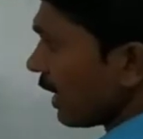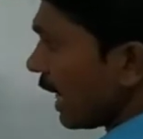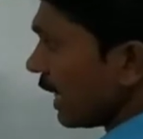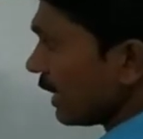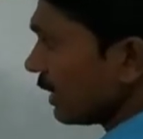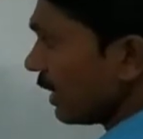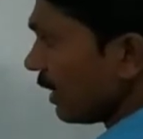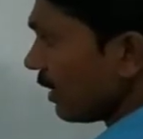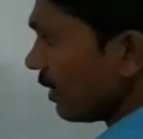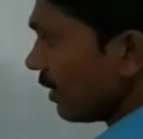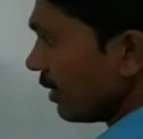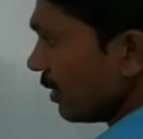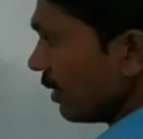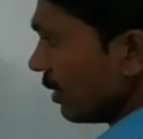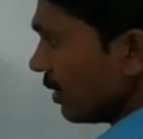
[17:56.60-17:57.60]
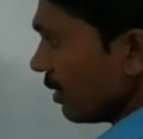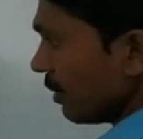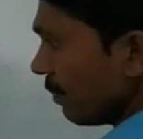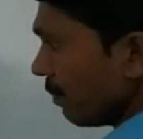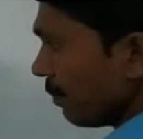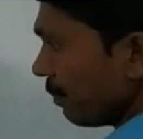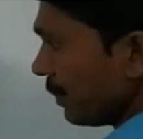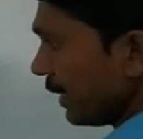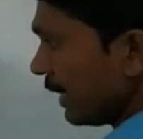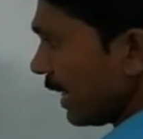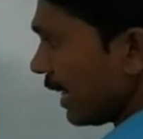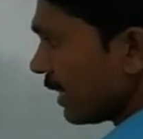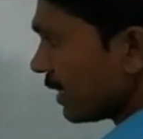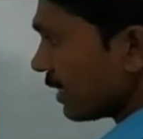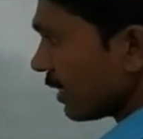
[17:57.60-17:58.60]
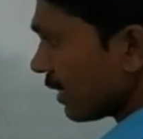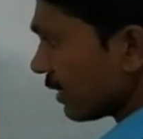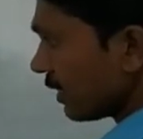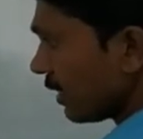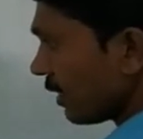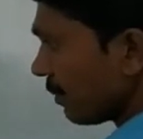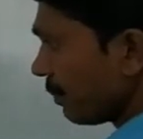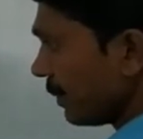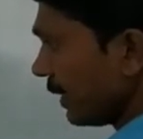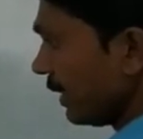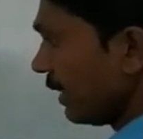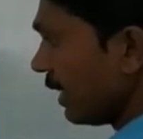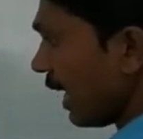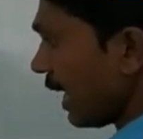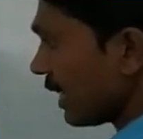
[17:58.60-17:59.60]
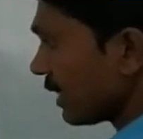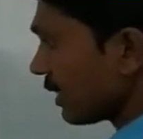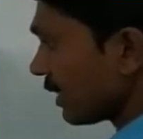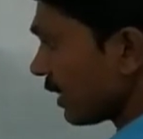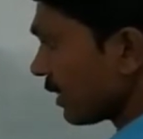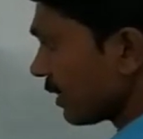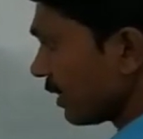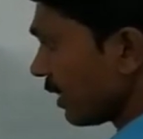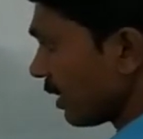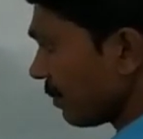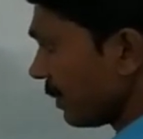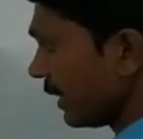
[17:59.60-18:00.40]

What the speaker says: like the beaded structure, bead-like structure